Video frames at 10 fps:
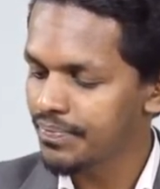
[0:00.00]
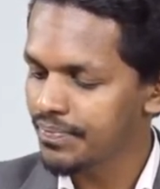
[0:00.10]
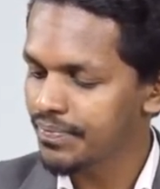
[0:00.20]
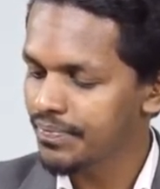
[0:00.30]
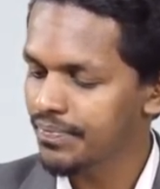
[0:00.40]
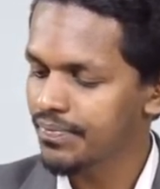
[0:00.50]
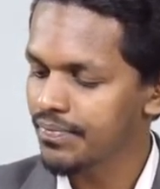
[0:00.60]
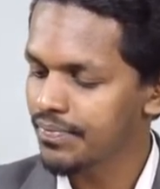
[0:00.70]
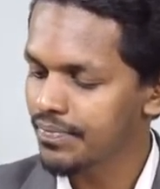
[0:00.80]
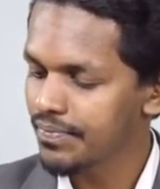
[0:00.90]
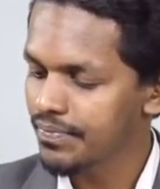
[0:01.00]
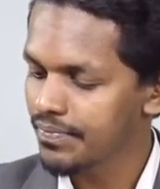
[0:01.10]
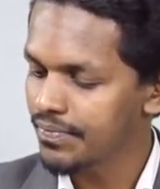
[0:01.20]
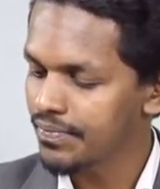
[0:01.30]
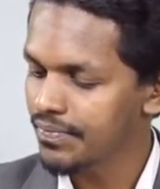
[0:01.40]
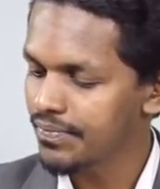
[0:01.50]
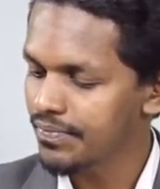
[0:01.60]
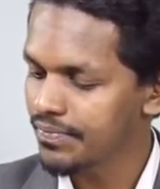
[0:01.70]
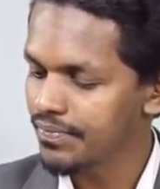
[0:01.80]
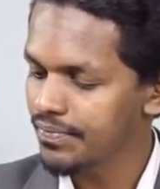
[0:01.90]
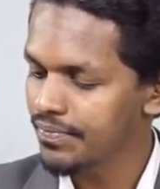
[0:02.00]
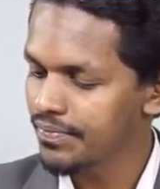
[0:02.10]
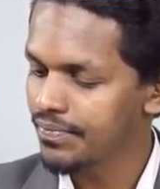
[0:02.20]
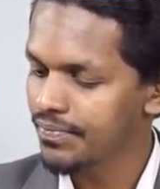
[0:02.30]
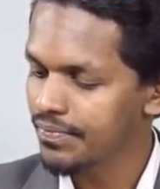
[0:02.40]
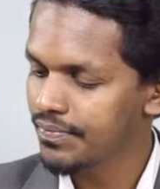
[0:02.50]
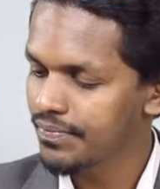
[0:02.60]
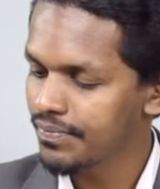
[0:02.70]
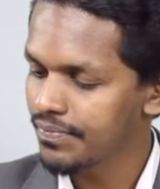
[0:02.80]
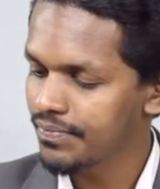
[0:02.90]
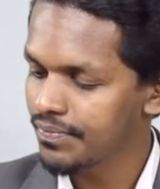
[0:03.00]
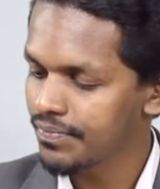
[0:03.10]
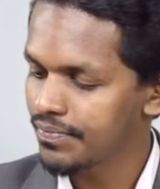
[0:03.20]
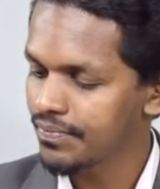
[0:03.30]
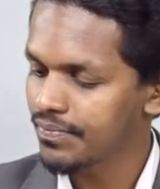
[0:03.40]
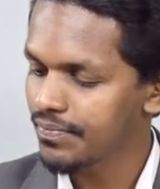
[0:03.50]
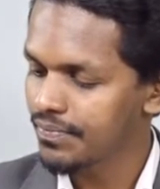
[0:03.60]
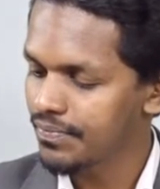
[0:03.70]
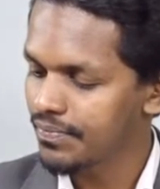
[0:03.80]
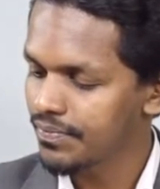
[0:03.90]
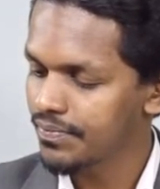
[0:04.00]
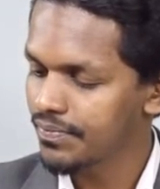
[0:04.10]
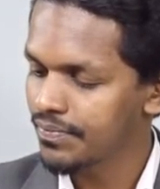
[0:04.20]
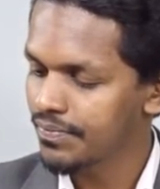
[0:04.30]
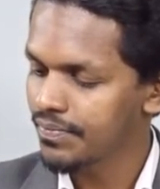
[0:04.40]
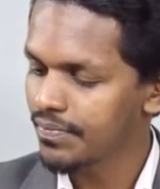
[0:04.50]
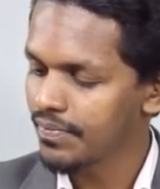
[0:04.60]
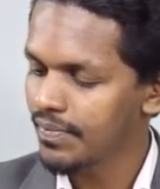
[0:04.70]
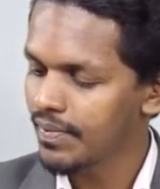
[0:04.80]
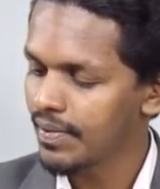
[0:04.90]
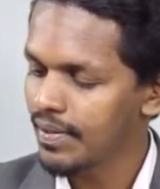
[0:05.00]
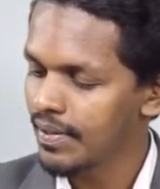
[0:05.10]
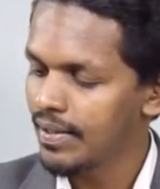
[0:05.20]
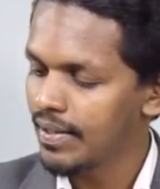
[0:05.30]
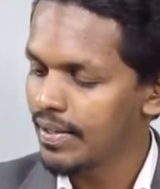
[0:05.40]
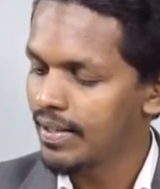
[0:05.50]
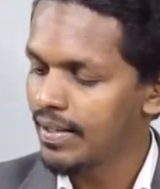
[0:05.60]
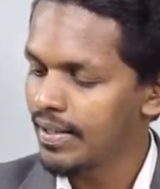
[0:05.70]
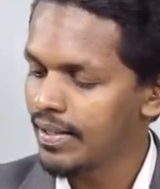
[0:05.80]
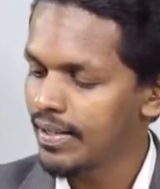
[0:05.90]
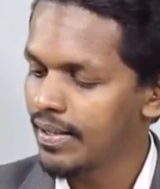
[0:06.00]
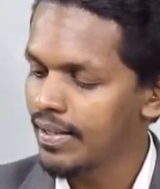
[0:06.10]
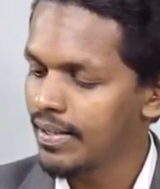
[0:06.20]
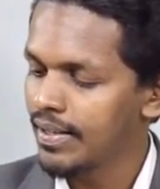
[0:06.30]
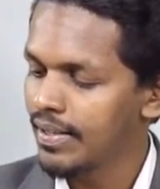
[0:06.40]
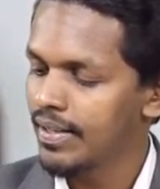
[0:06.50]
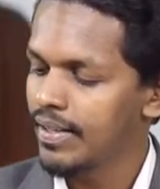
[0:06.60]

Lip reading: (silence)